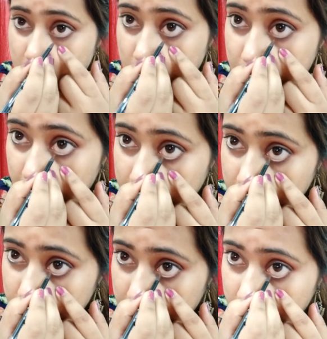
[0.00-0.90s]
I am
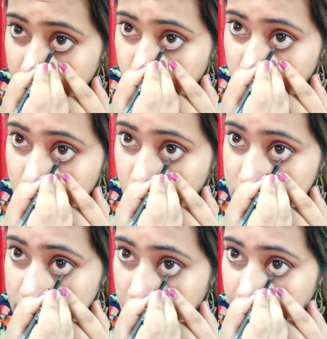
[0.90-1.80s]
lining my lower
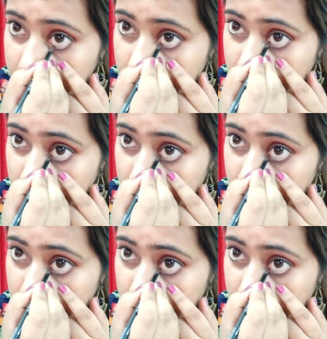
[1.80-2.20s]
waterline